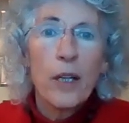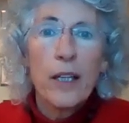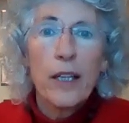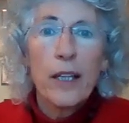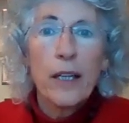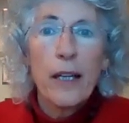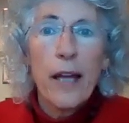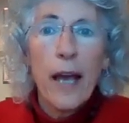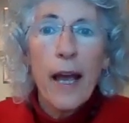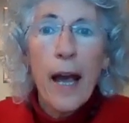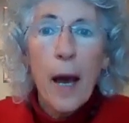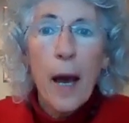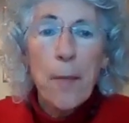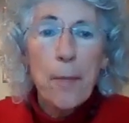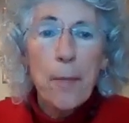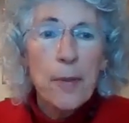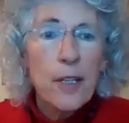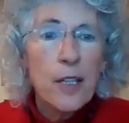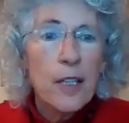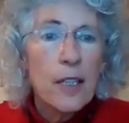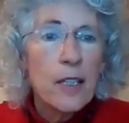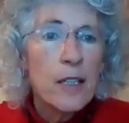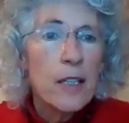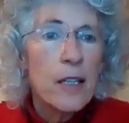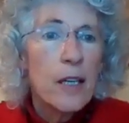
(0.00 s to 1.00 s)
what can
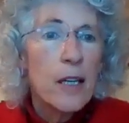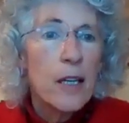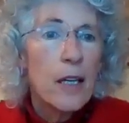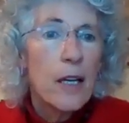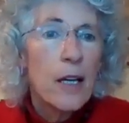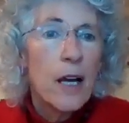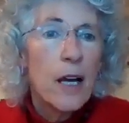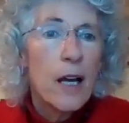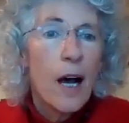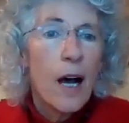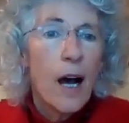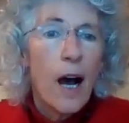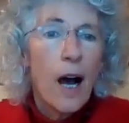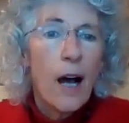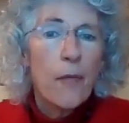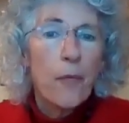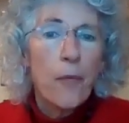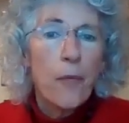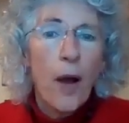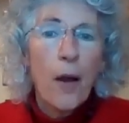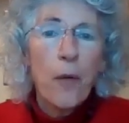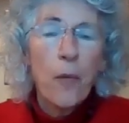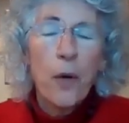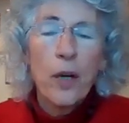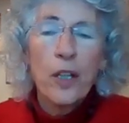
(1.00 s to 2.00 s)
happen.
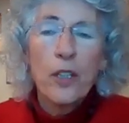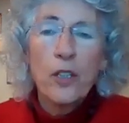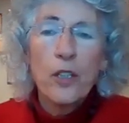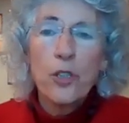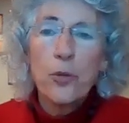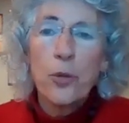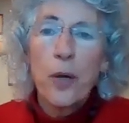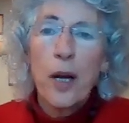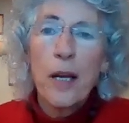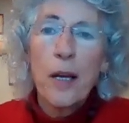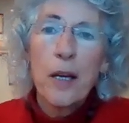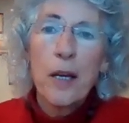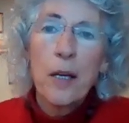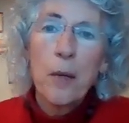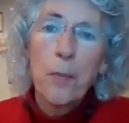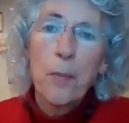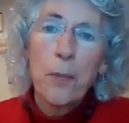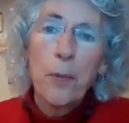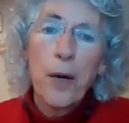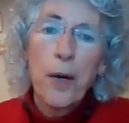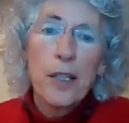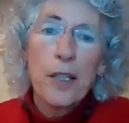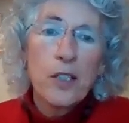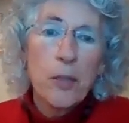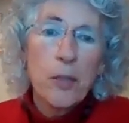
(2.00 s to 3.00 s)
I want to try and
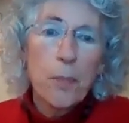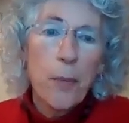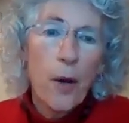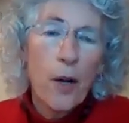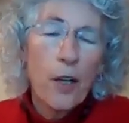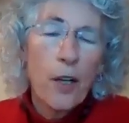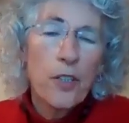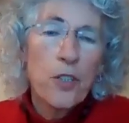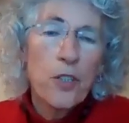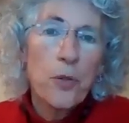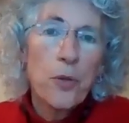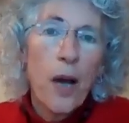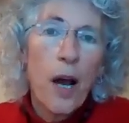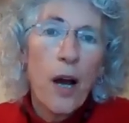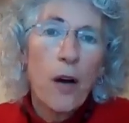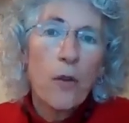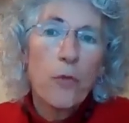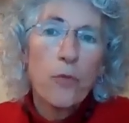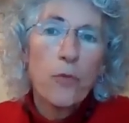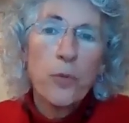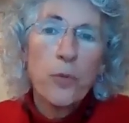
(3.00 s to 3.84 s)
impress upon you